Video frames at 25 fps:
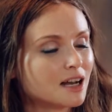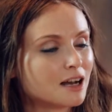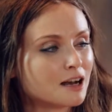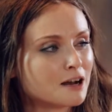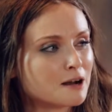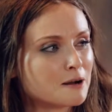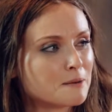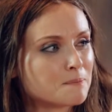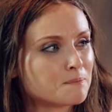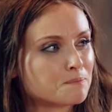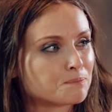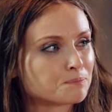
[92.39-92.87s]

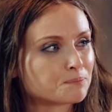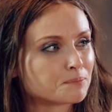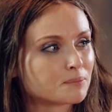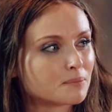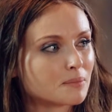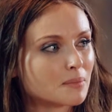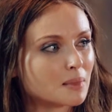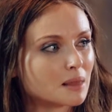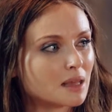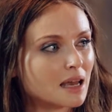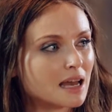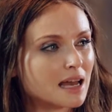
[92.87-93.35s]

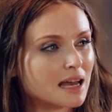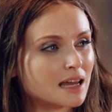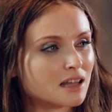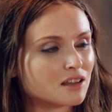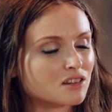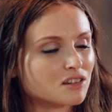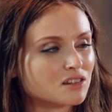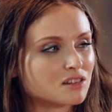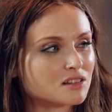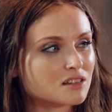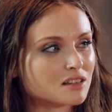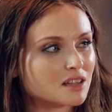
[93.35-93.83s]

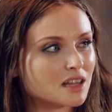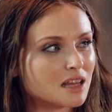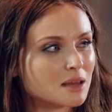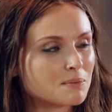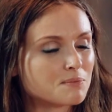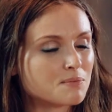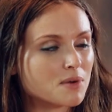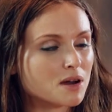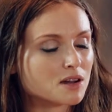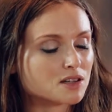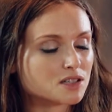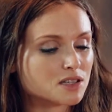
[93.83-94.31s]
And
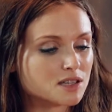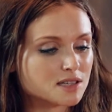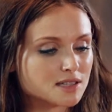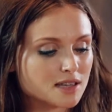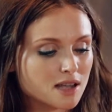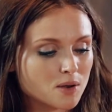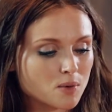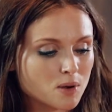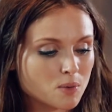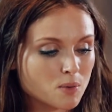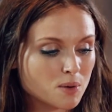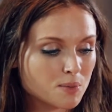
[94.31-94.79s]
in much the
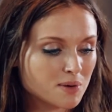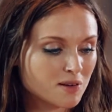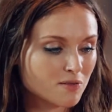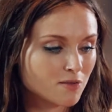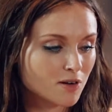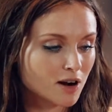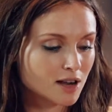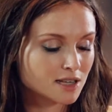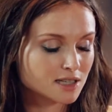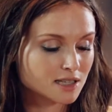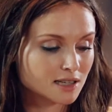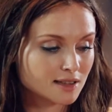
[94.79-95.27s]
same way, when we're
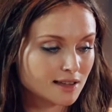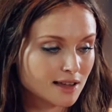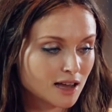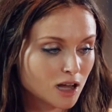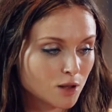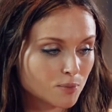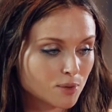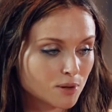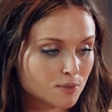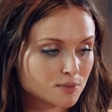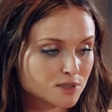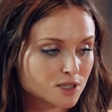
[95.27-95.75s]
writing the
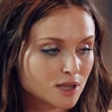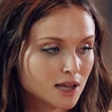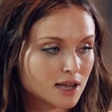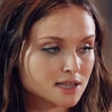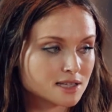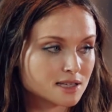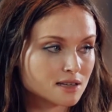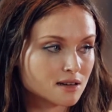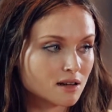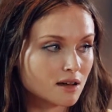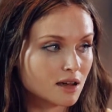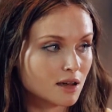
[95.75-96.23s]
album, so
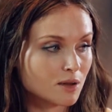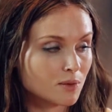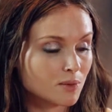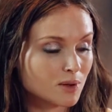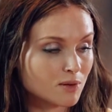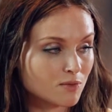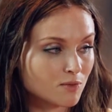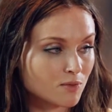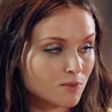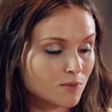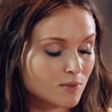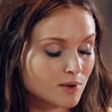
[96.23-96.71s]
Ed and
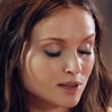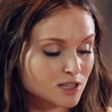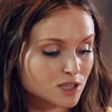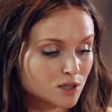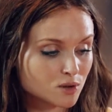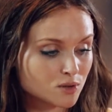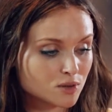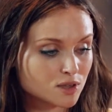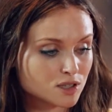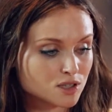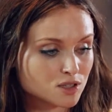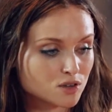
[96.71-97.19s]
I, we
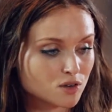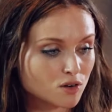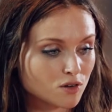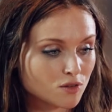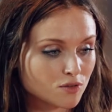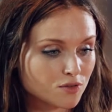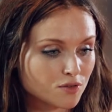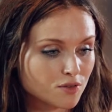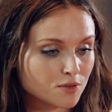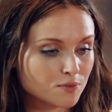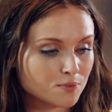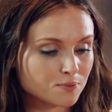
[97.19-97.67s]
do the sort
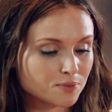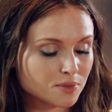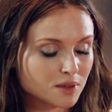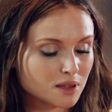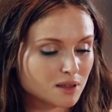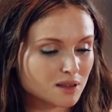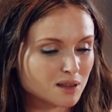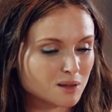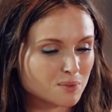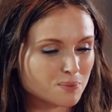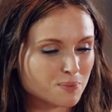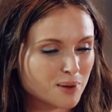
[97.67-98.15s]
of
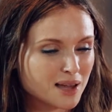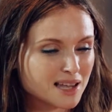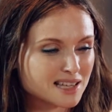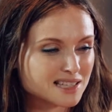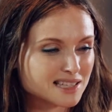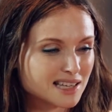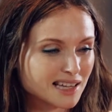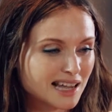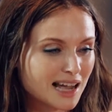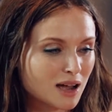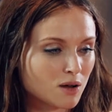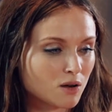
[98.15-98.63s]
the
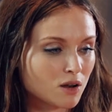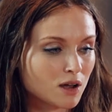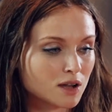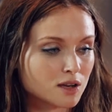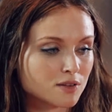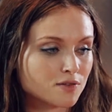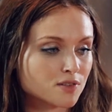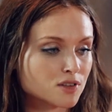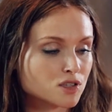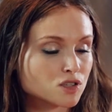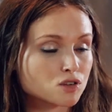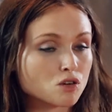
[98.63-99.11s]
basic
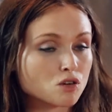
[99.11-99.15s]
outline of the